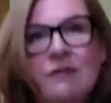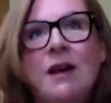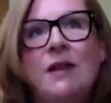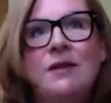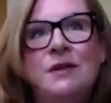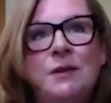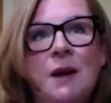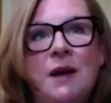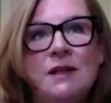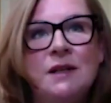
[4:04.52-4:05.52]
right. The two
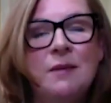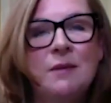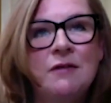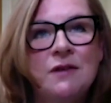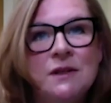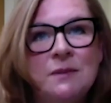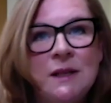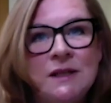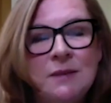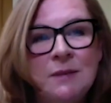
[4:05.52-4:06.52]
blinds come across and
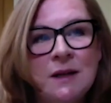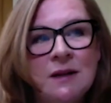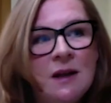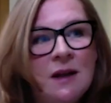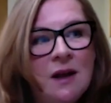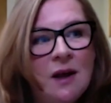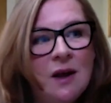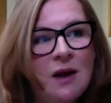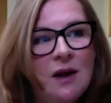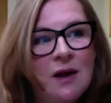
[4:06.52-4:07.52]
meet in the middle.
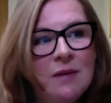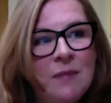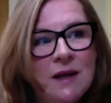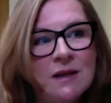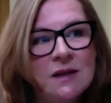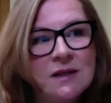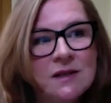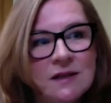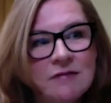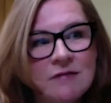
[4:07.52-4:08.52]
Her main
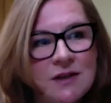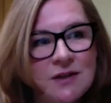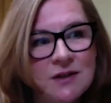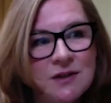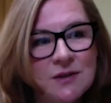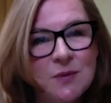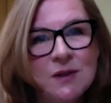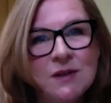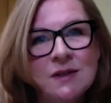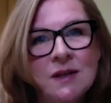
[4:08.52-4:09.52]
considerations
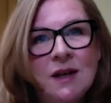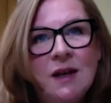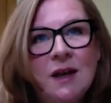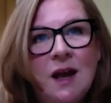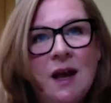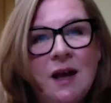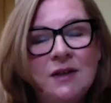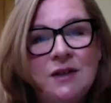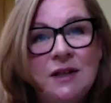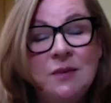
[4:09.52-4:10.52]
was
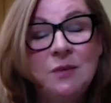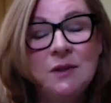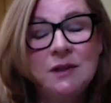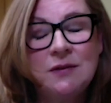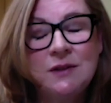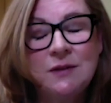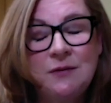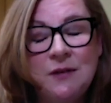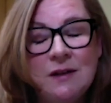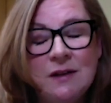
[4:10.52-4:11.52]
she didn't want it to
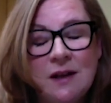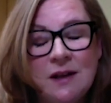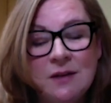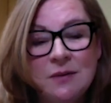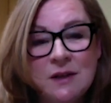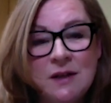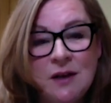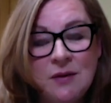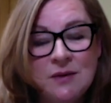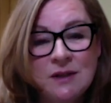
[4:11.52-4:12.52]
feel like there was a
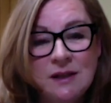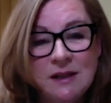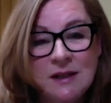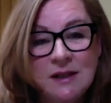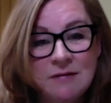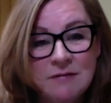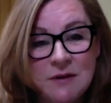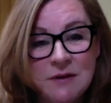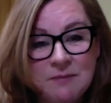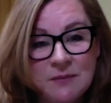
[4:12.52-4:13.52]
low ceiling in the
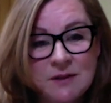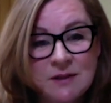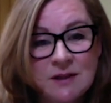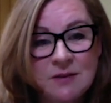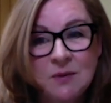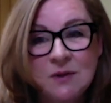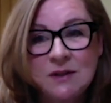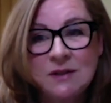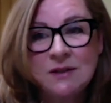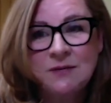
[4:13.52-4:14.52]
room. She didn't want
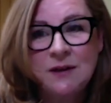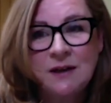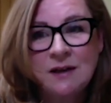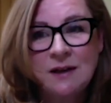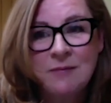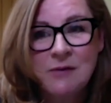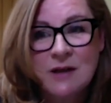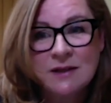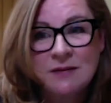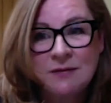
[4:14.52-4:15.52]
it to feel
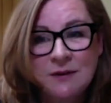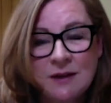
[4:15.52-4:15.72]
oppressive.